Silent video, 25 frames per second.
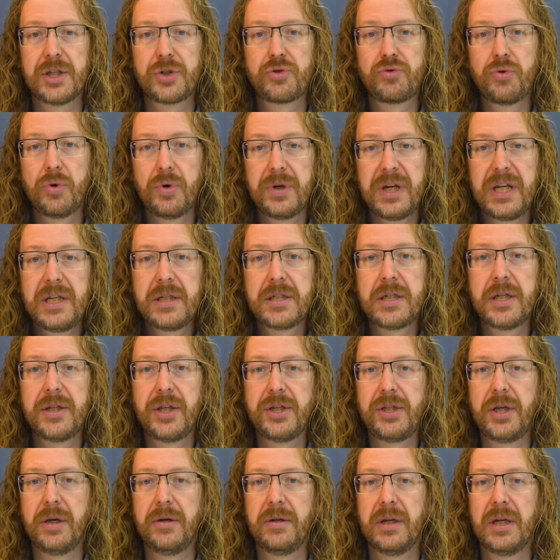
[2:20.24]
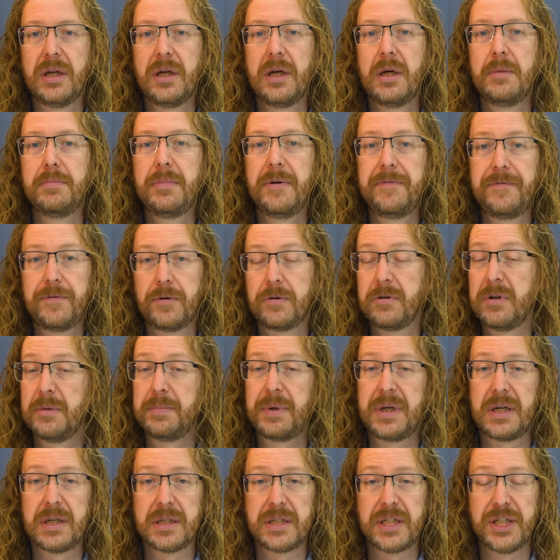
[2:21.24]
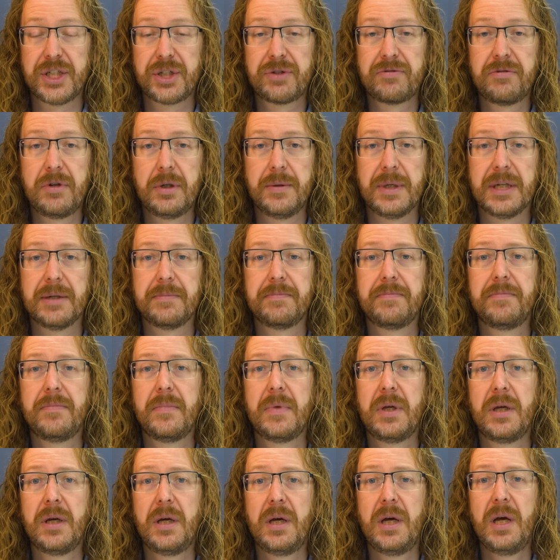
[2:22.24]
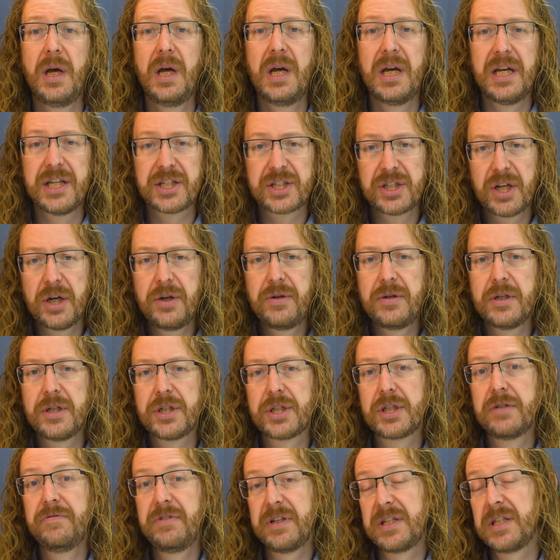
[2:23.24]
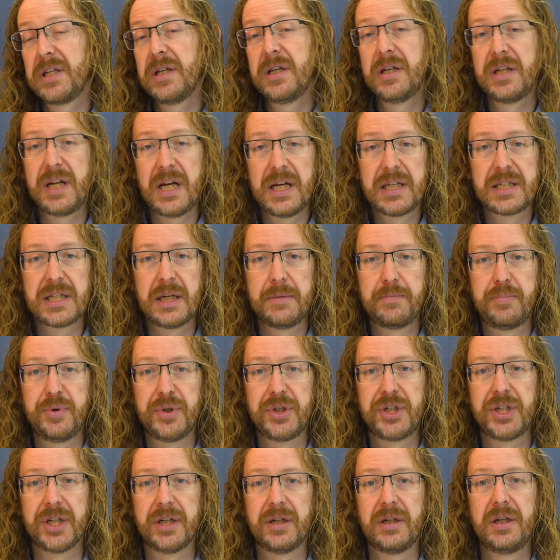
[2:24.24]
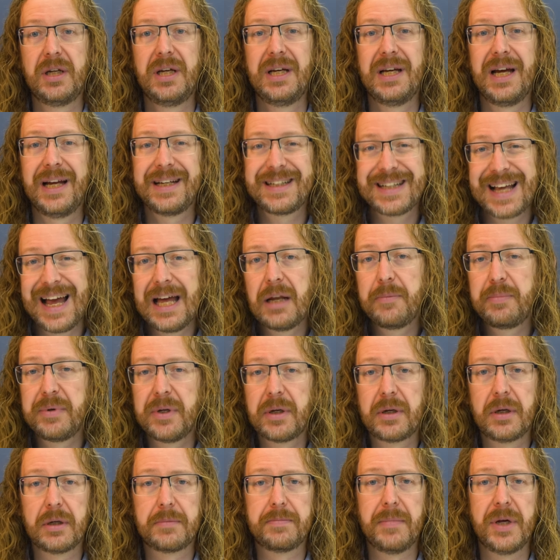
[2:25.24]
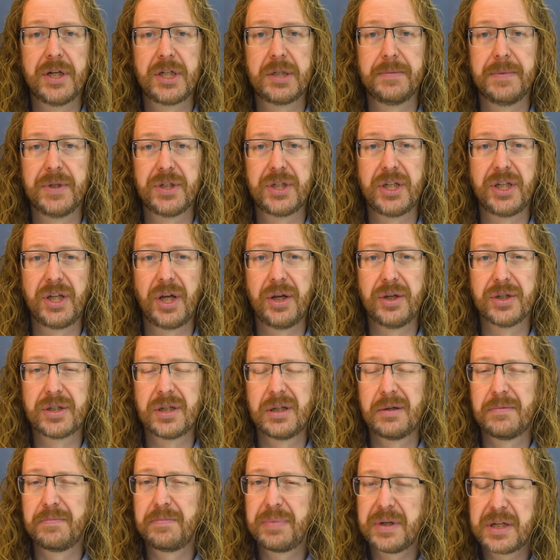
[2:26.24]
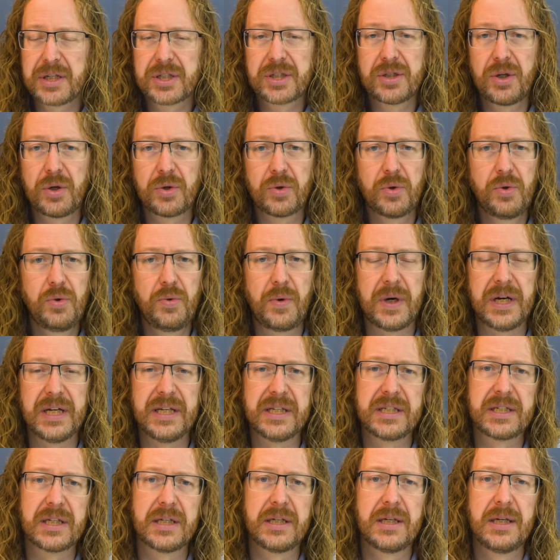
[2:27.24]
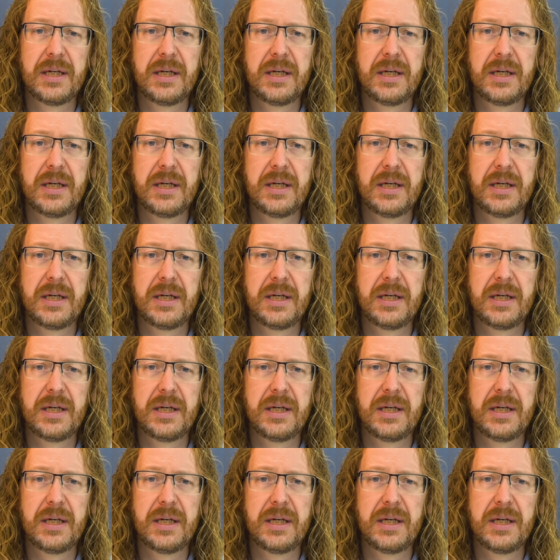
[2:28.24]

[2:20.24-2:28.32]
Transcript: that's drawn into the unit before it passes through it. It's known as the return air temperature and can be a good measurement to use, but it's not always.